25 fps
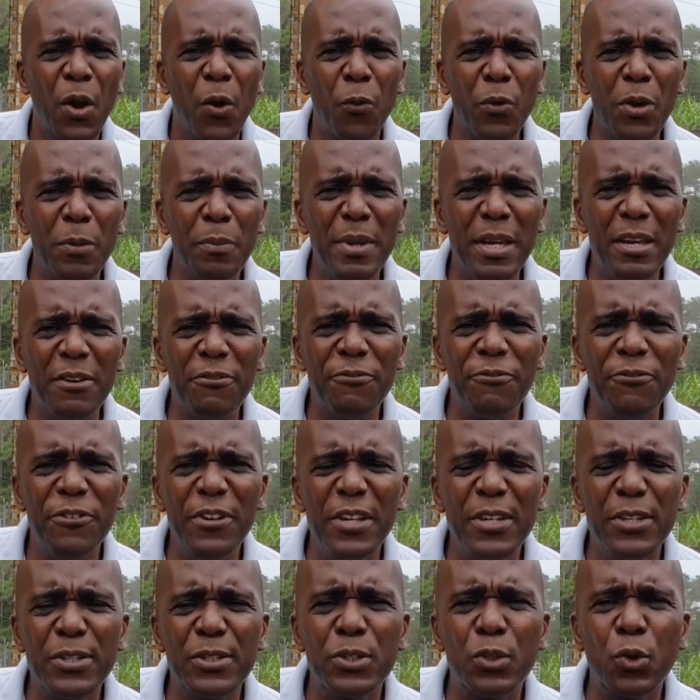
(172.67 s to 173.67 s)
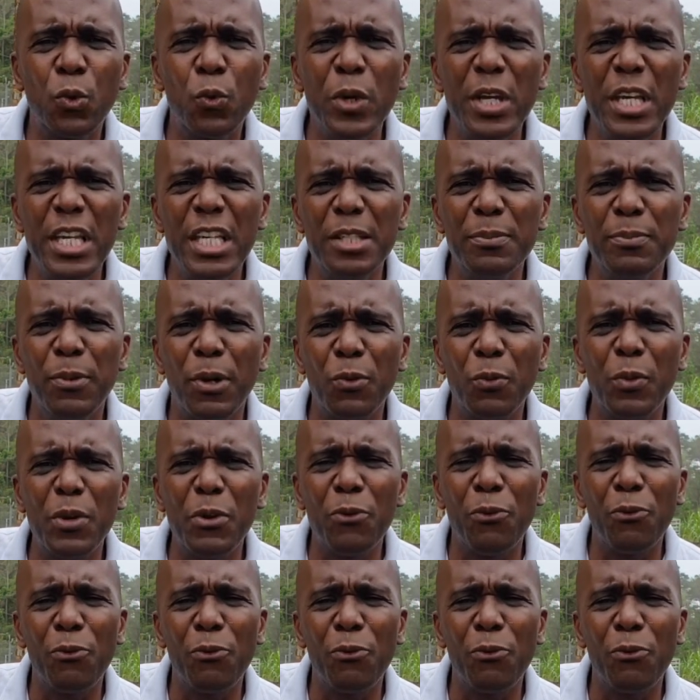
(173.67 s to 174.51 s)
We may feel squeezed, but we